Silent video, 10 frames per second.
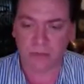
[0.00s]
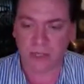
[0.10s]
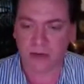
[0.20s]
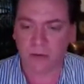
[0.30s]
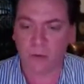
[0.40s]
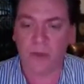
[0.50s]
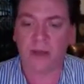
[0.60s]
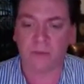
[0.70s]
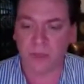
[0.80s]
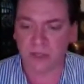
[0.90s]
can
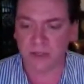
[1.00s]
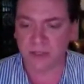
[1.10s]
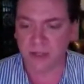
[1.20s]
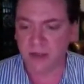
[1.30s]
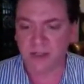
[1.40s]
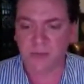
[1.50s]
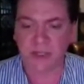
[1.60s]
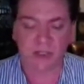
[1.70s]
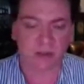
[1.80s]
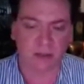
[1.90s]
omit because it's
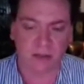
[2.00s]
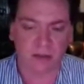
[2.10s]
basically